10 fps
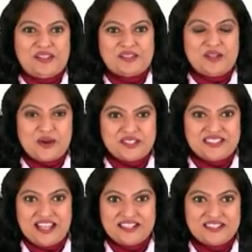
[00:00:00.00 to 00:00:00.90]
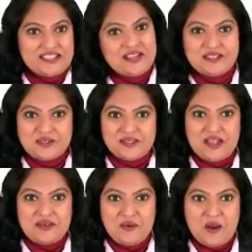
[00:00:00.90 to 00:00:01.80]
the daughter cells into the
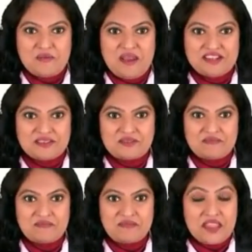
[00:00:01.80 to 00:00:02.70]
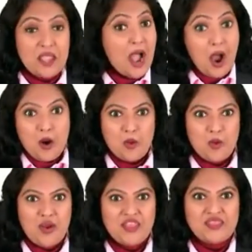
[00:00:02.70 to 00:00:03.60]
environment.
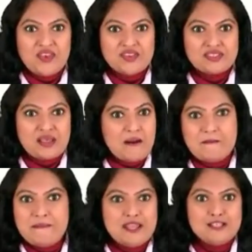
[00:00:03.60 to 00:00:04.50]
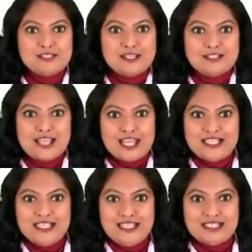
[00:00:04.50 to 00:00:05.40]
With this amazing
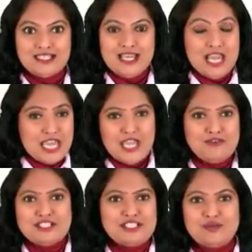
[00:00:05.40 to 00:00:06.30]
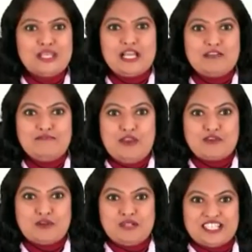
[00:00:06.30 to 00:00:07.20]
technique, even during
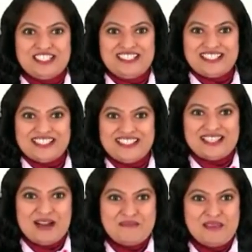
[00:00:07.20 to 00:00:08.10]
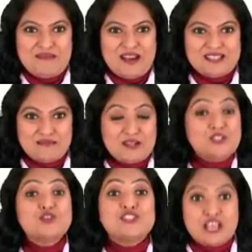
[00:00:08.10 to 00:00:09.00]
unfavorable conditions, amoeba is able
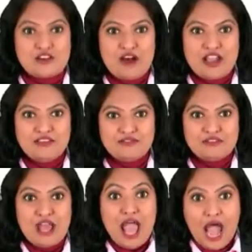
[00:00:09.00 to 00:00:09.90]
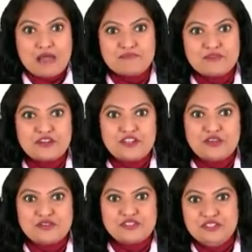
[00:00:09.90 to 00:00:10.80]
to survive and
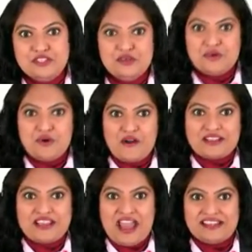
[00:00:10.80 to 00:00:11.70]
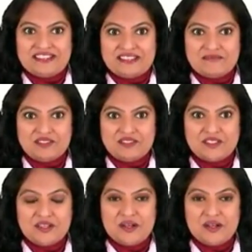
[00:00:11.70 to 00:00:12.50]
produce new organisms.